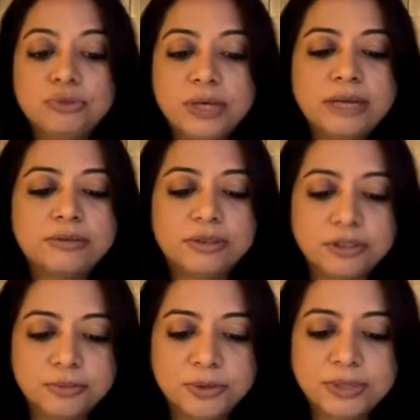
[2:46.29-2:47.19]
rule out the
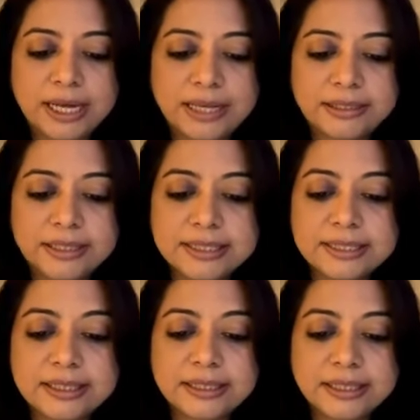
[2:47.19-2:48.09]
communal angle and
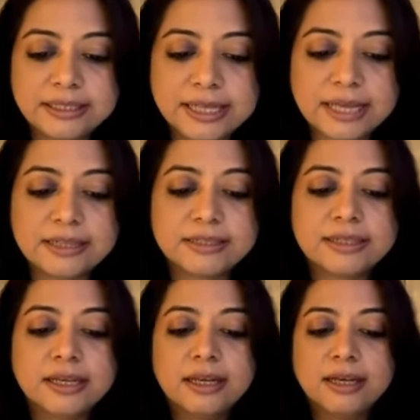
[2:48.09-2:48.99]
said the attackers